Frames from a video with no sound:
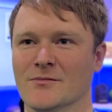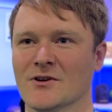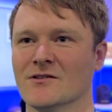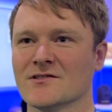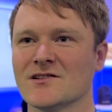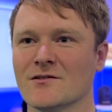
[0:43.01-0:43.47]

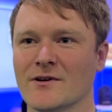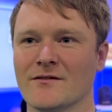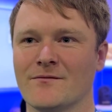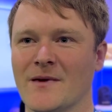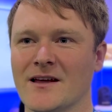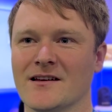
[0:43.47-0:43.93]
but also
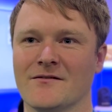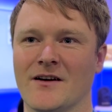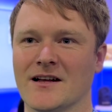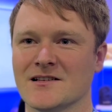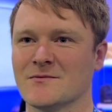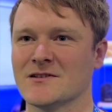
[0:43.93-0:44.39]
we've made
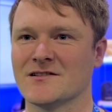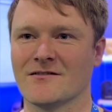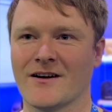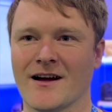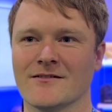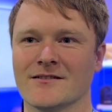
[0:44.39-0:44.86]
advancements
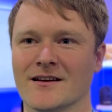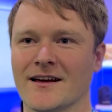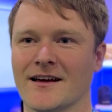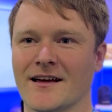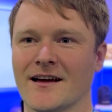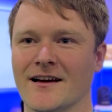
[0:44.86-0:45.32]
around
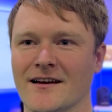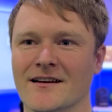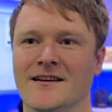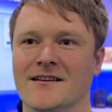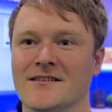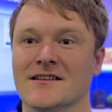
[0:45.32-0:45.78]

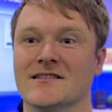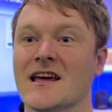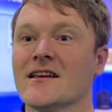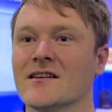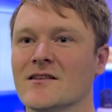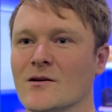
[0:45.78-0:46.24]
the
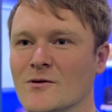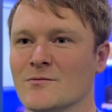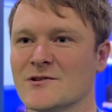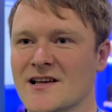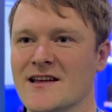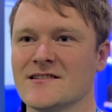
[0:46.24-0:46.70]
data that we're
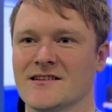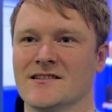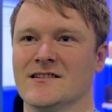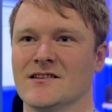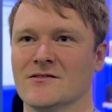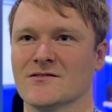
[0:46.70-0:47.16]
presenting
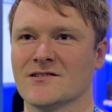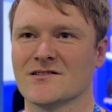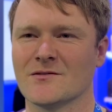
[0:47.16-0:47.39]
to users.